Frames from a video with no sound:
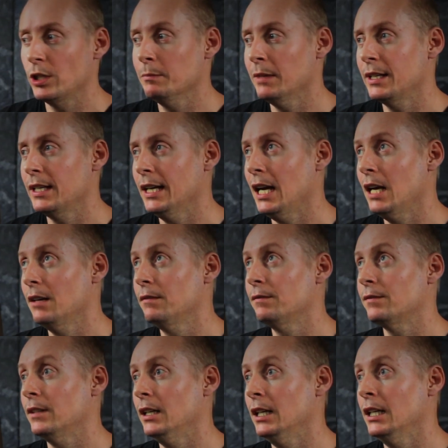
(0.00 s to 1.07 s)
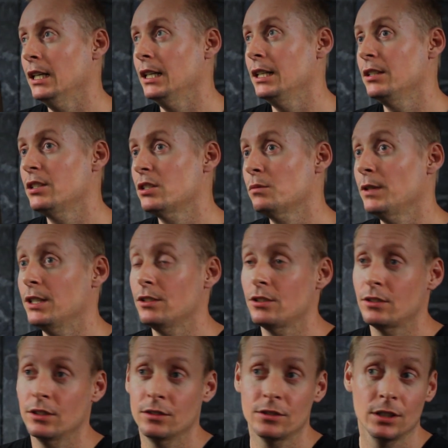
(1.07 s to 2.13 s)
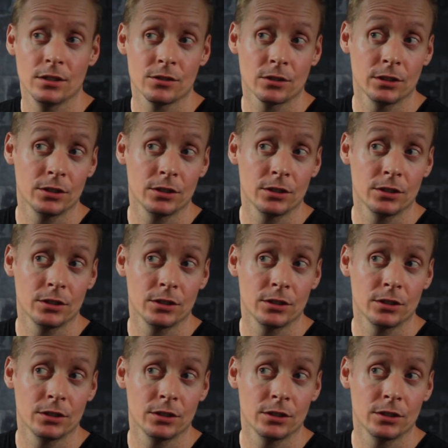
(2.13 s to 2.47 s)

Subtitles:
may have a switch that turns on a